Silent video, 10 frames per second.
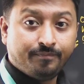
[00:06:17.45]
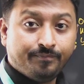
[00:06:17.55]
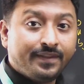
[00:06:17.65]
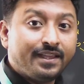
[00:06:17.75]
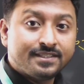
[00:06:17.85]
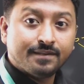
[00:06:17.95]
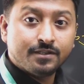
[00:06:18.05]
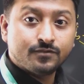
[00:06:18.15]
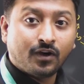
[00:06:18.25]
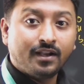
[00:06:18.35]
Next step
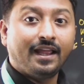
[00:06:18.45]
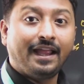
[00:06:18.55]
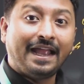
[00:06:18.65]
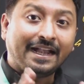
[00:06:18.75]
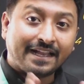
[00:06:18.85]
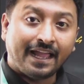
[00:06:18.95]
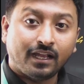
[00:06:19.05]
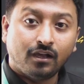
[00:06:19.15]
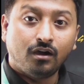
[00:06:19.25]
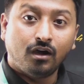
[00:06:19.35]
is what?
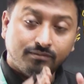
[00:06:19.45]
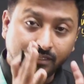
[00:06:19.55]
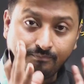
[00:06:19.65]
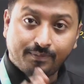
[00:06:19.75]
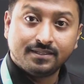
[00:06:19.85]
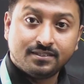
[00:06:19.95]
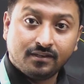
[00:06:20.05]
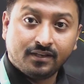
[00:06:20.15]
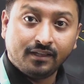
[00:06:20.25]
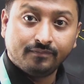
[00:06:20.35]
Attack of the benzene
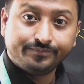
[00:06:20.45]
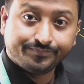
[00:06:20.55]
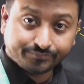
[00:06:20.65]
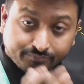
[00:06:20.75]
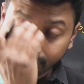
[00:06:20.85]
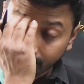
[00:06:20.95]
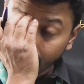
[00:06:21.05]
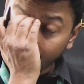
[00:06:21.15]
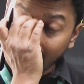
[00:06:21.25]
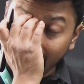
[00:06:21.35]
ring,
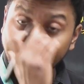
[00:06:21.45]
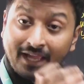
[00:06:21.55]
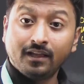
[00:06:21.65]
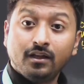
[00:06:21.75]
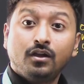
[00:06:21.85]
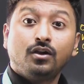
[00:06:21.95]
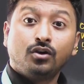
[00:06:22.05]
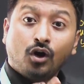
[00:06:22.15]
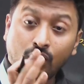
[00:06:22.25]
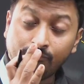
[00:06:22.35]
attack
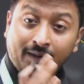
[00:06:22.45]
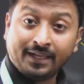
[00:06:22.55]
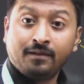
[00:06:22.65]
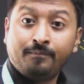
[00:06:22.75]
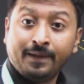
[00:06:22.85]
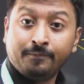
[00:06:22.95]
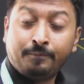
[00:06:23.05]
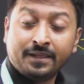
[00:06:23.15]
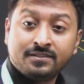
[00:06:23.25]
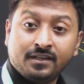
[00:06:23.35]
of by the
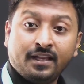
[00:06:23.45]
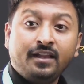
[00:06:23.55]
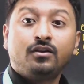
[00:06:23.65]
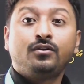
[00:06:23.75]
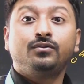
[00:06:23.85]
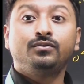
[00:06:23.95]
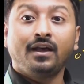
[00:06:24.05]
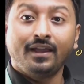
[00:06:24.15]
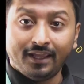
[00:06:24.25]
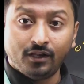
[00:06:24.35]
benzene ring to the
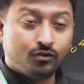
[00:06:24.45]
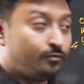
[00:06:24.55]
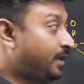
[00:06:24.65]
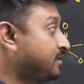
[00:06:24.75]
NO2 plus.